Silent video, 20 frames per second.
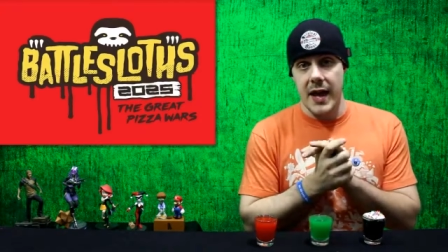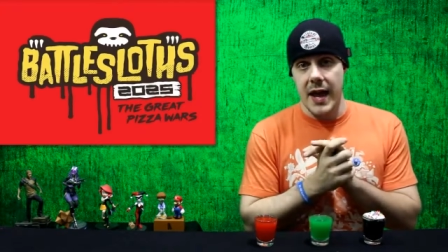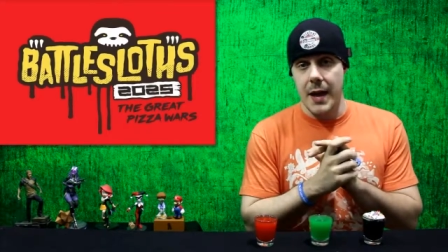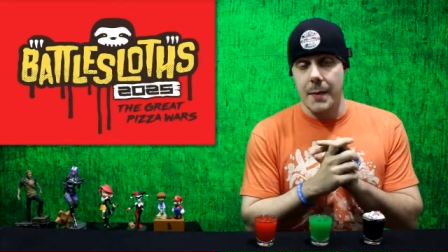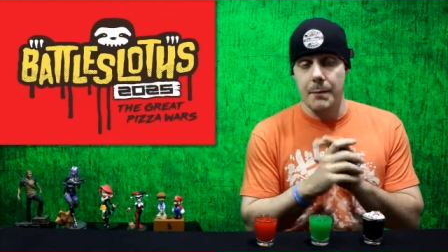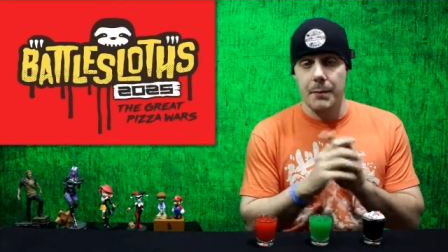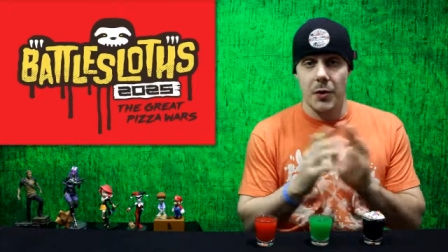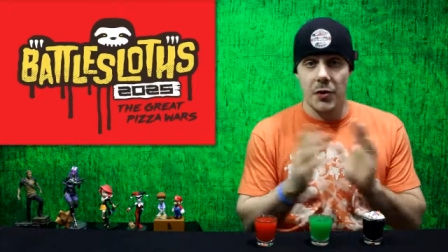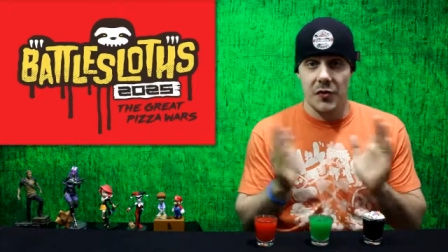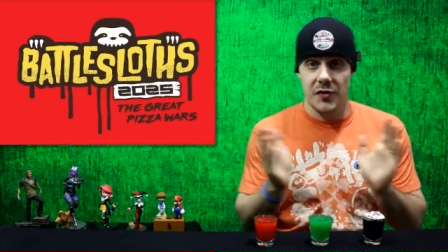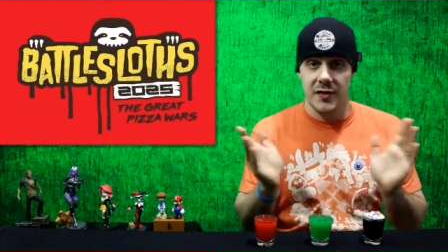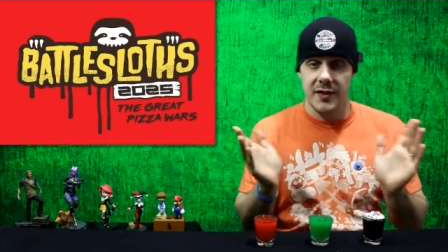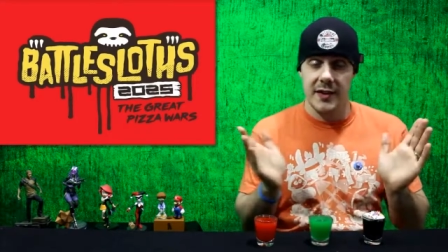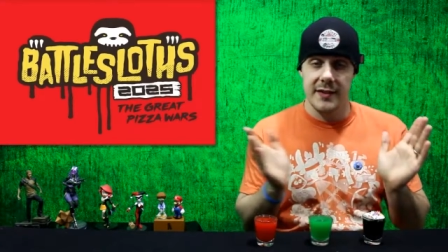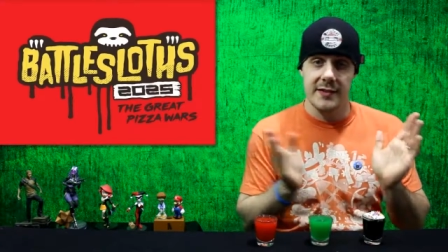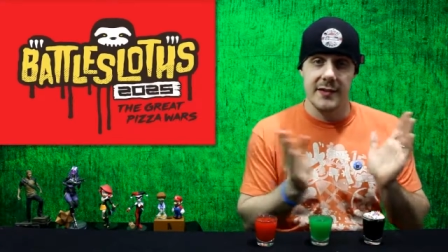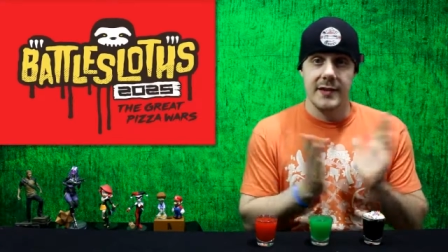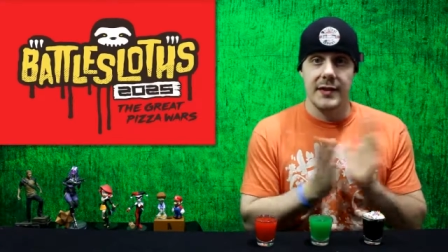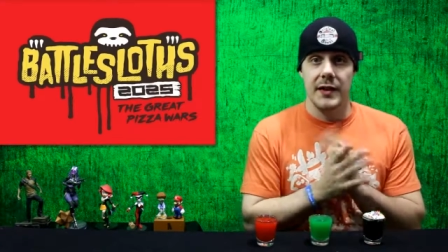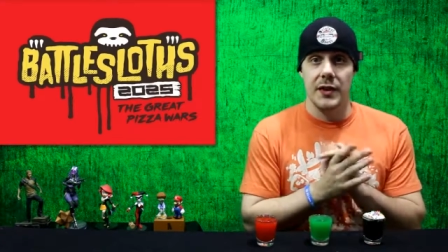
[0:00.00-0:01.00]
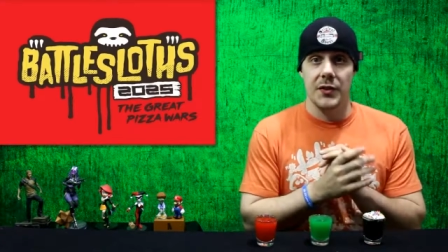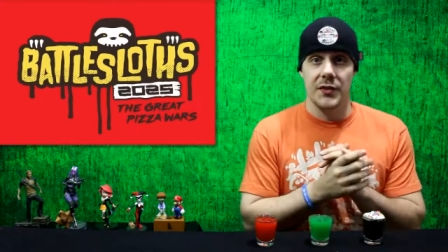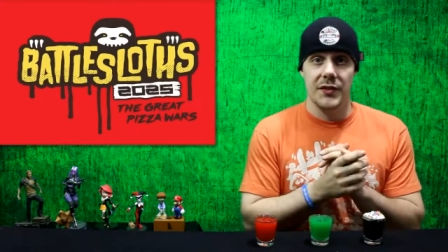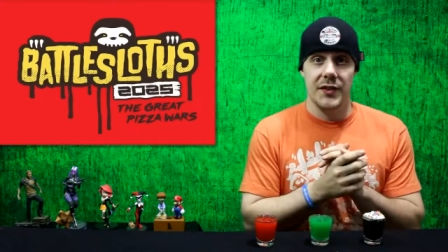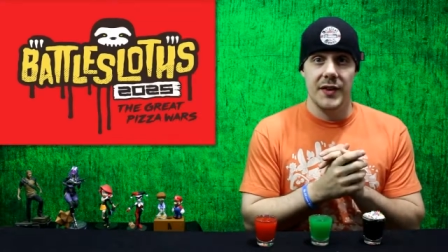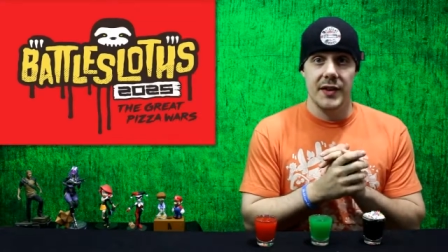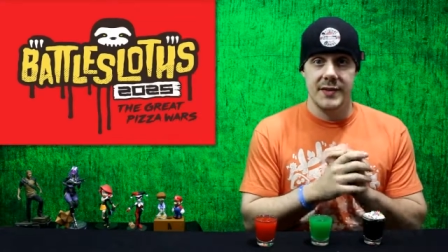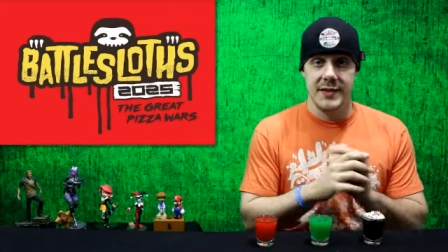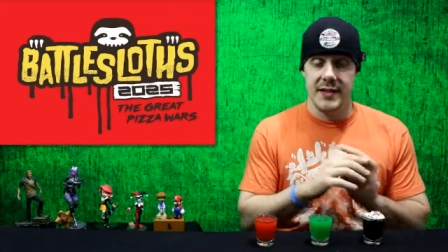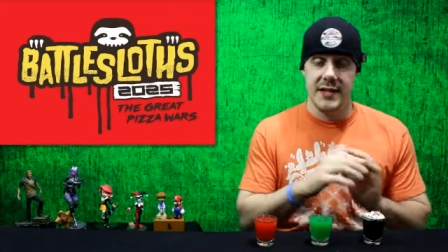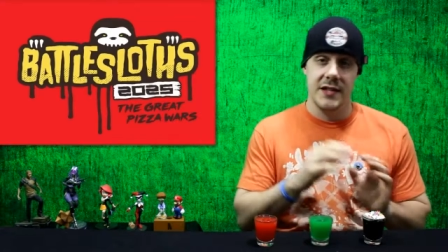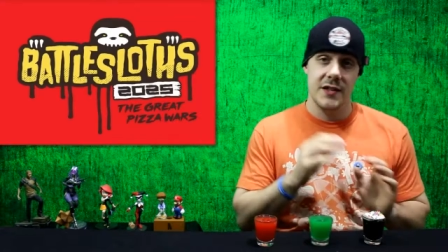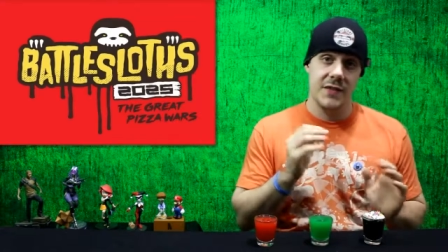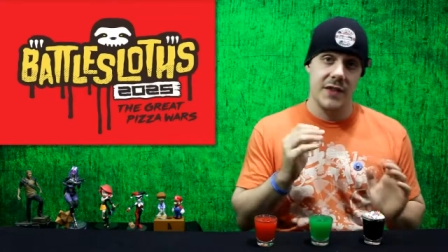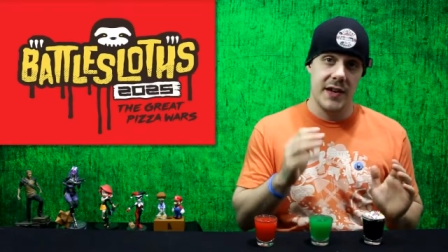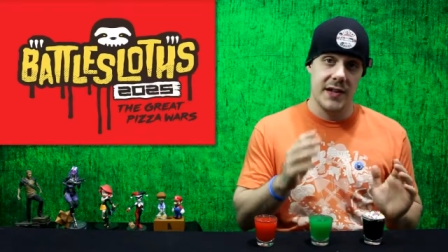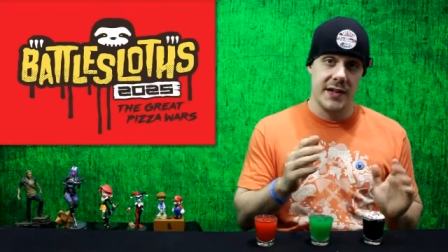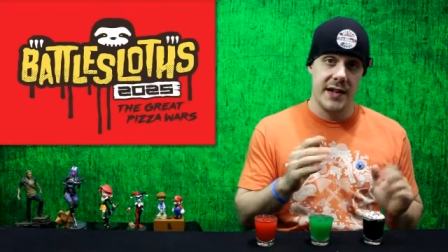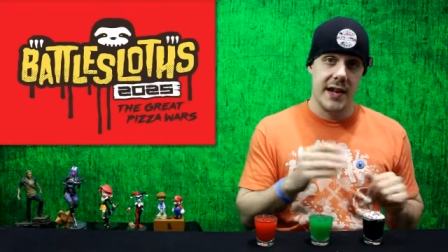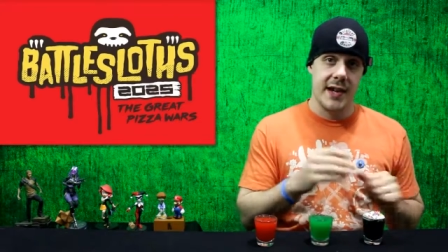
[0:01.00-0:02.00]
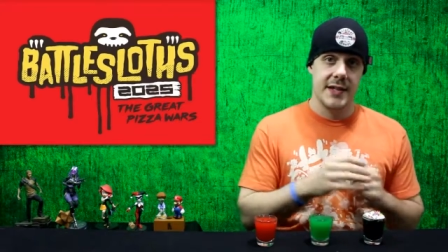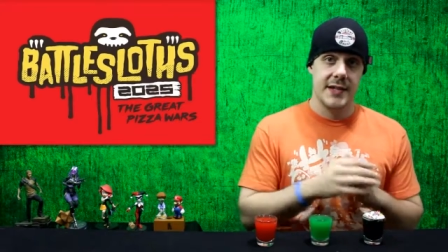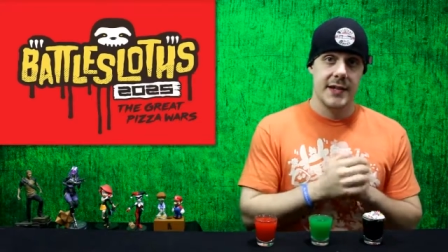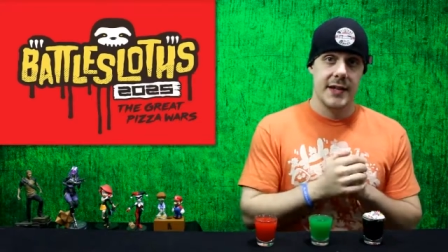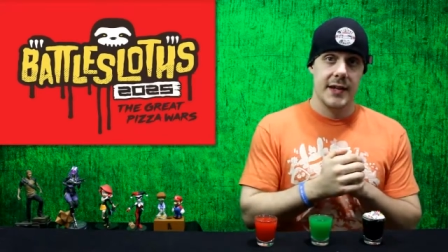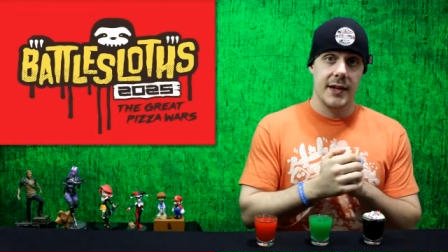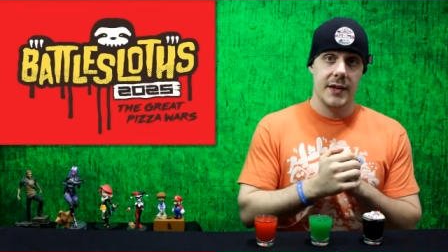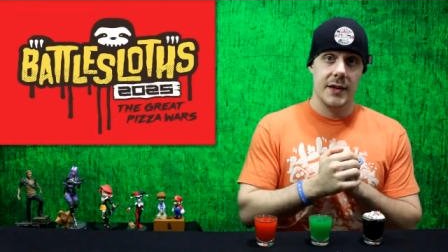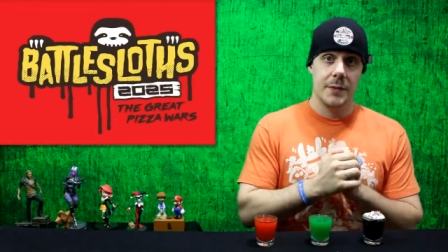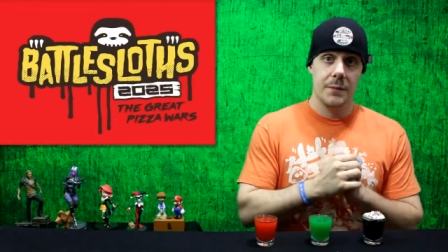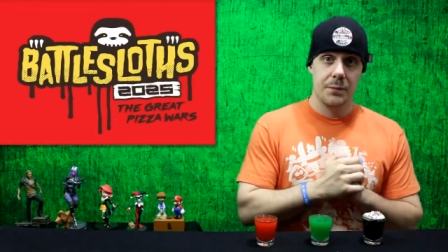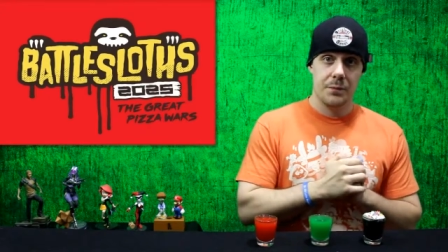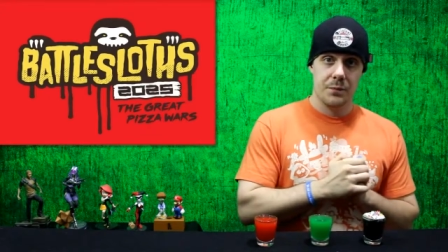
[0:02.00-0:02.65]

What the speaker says: and both sets of DLC because it is fantastic.